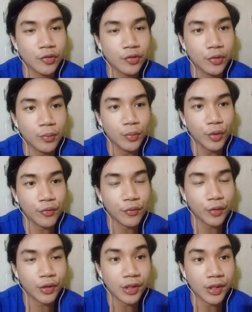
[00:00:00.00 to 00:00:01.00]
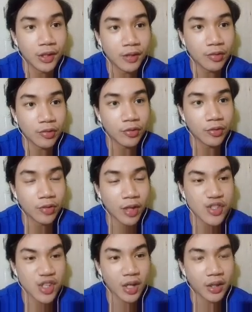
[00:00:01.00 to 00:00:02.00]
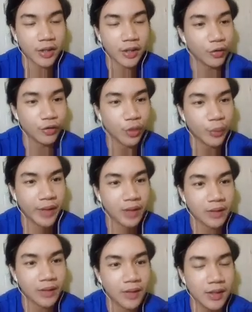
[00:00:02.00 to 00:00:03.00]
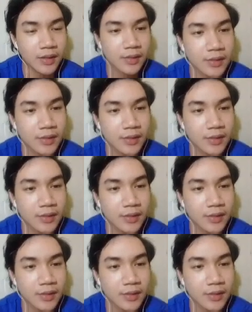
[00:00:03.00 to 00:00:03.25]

two more for the sketch LE or drawing LE.